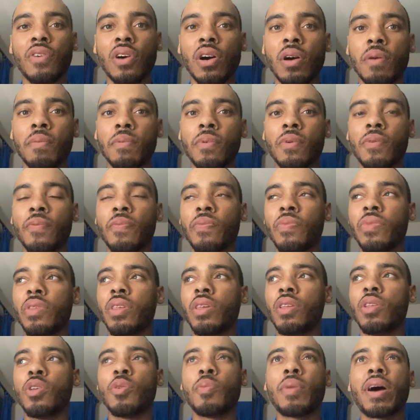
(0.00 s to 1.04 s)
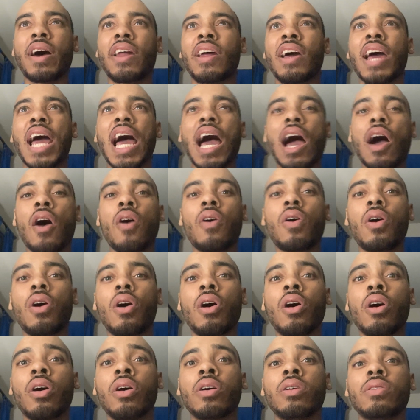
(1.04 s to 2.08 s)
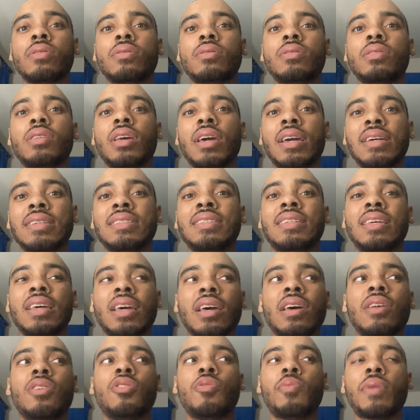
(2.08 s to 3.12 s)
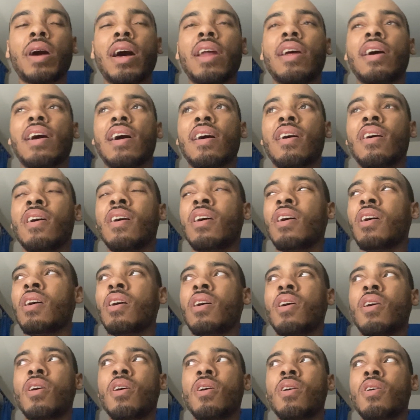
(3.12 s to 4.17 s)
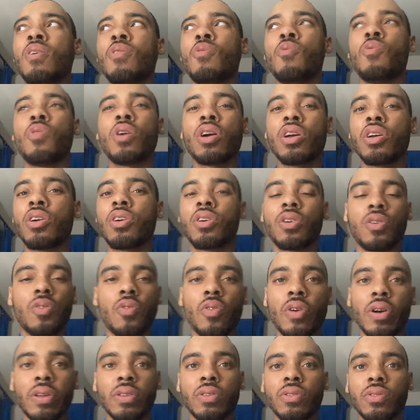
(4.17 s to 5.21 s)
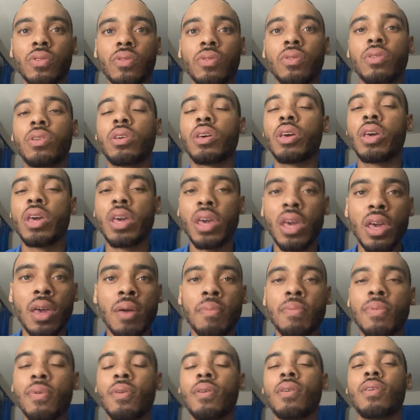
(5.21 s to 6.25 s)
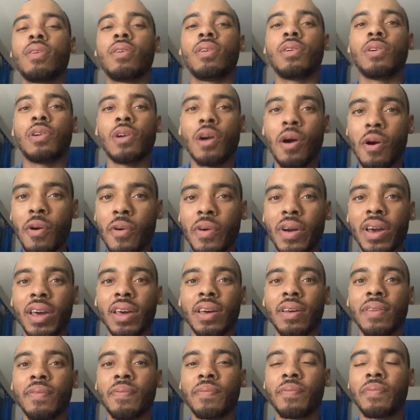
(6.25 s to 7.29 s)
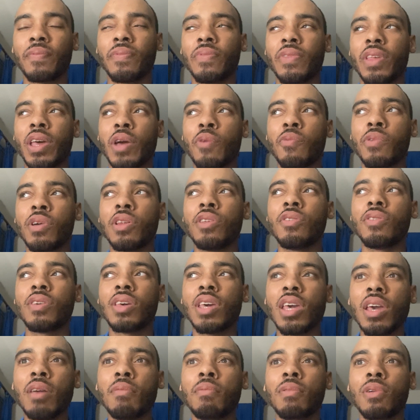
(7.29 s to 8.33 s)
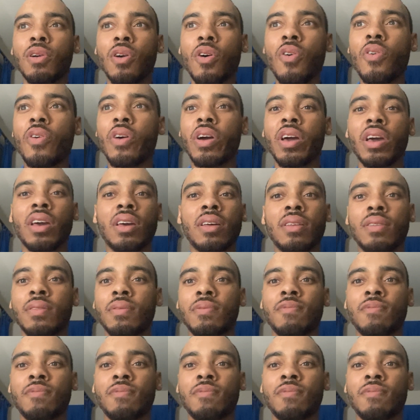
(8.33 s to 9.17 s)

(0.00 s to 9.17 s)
up. No matter how hard things get, no matter what you're going through, keep going. And when you keep going,